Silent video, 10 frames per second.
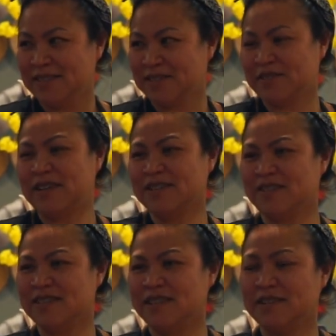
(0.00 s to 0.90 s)
So I
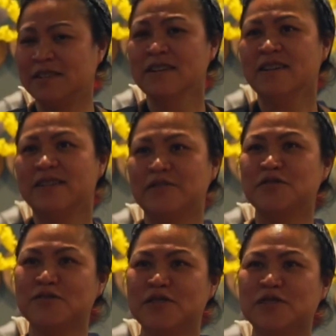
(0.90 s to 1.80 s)
saute. Now
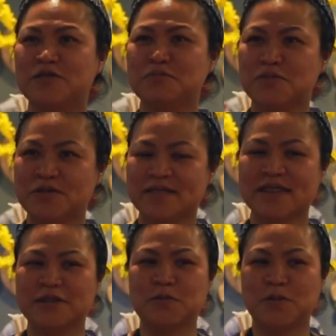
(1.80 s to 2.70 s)
it's important
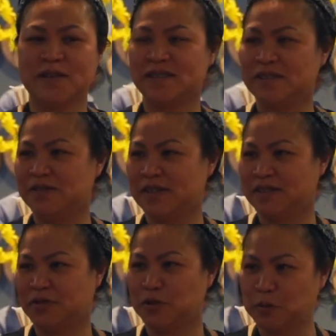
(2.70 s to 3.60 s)
that you wait till it
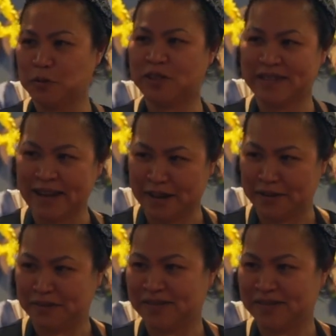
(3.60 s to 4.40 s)
cools down